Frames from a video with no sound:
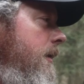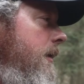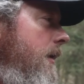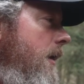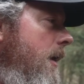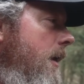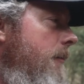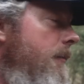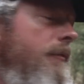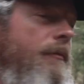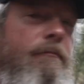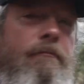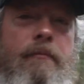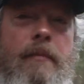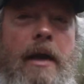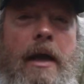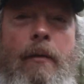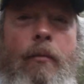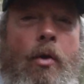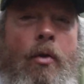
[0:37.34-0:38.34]
um,
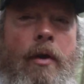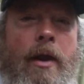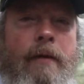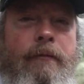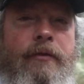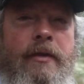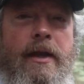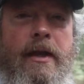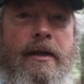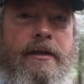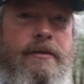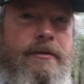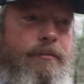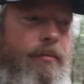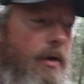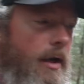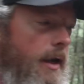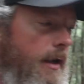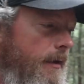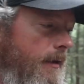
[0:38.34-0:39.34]
I won't have ticks.
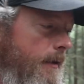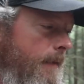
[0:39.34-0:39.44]
But